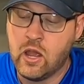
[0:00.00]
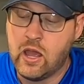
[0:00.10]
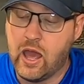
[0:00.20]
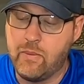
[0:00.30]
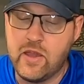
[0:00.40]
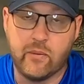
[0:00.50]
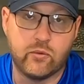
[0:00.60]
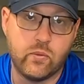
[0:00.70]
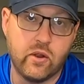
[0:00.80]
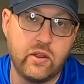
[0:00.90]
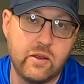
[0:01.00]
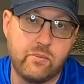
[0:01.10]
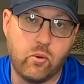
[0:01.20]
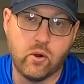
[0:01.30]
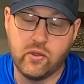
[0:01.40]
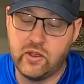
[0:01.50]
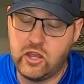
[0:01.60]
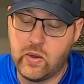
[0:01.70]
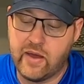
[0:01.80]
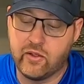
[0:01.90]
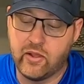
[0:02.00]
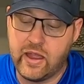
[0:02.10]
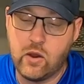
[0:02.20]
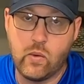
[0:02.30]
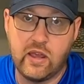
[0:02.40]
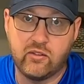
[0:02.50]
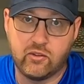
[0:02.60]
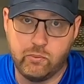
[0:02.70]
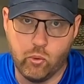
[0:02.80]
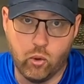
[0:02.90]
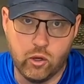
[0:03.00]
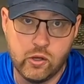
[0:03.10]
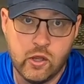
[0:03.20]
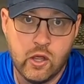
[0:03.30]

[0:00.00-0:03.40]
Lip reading: It becomes really important that you have a lightweight spool